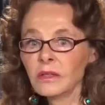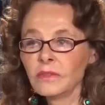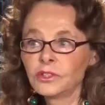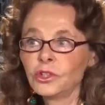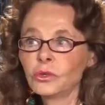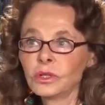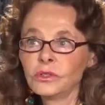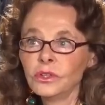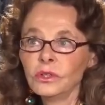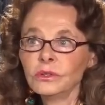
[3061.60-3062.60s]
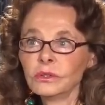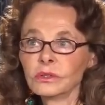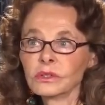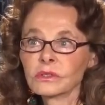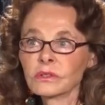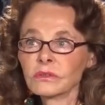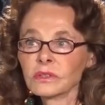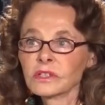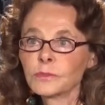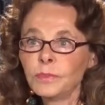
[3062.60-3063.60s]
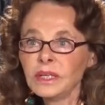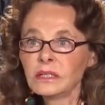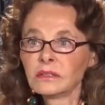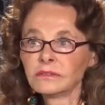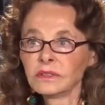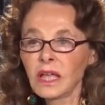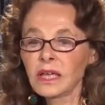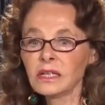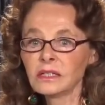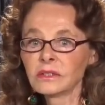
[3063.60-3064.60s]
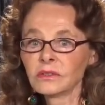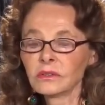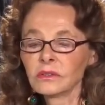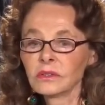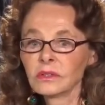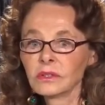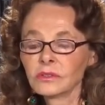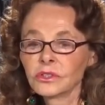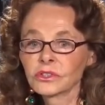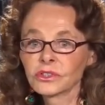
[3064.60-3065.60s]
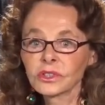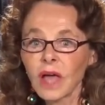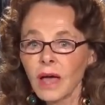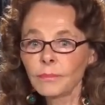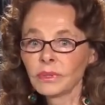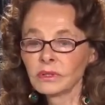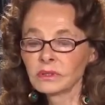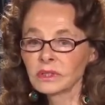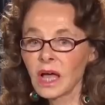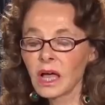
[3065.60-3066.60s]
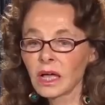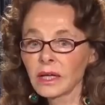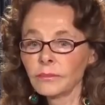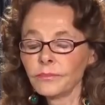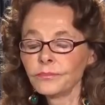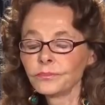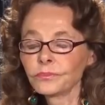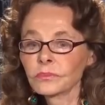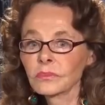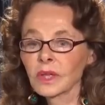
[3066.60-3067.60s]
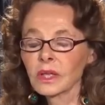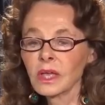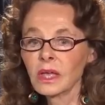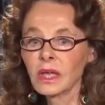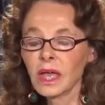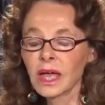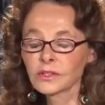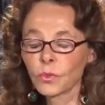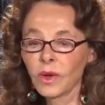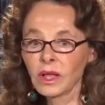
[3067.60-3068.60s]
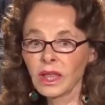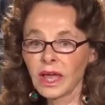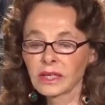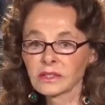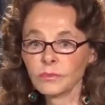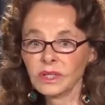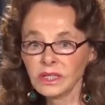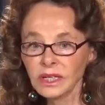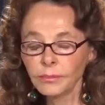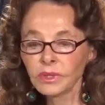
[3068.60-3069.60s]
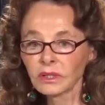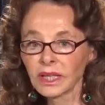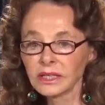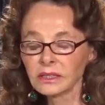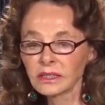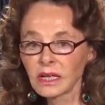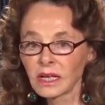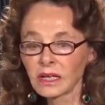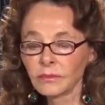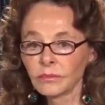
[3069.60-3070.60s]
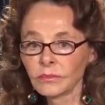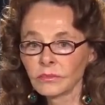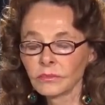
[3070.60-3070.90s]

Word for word: That you could use the speed of light to stop time as well as manipulate time.